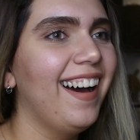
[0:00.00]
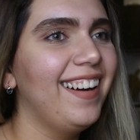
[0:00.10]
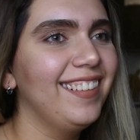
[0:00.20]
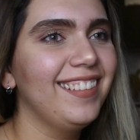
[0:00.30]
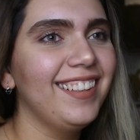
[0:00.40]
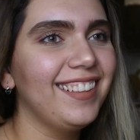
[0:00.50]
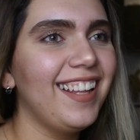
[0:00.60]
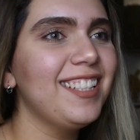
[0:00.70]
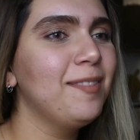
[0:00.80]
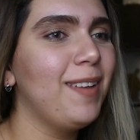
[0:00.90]
don't think
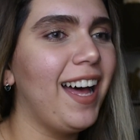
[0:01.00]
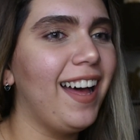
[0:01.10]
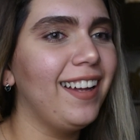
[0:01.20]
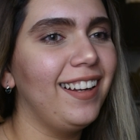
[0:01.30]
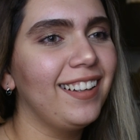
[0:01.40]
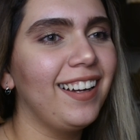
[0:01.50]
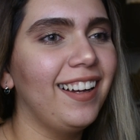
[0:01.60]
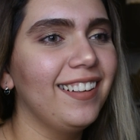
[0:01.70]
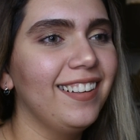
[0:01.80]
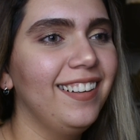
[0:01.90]
that's bad. Oh, I
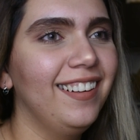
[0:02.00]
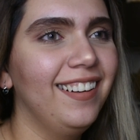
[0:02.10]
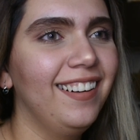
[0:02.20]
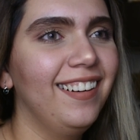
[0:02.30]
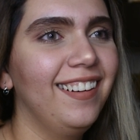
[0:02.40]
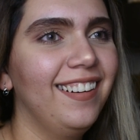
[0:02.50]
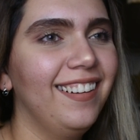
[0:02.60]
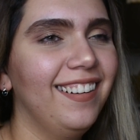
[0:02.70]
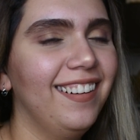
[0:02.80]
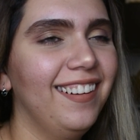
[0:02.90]
kind of. Yeah.
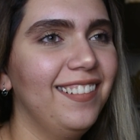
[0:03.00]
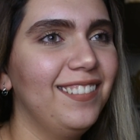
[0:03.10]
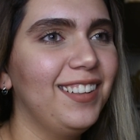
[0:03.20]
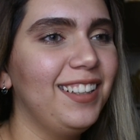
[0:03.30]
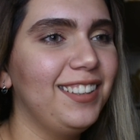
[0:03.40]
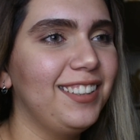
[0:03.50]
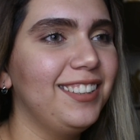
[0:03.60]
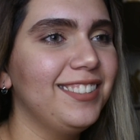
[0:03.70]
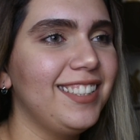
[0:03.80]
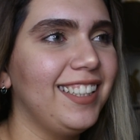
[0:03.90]
What are
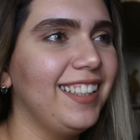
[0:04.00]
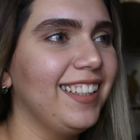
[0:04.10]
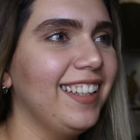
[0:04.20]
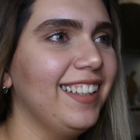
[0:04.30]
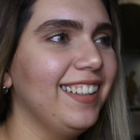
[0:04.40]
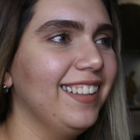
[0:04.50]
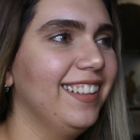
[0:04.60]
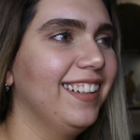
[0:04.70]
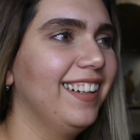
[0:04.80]
you seeing it?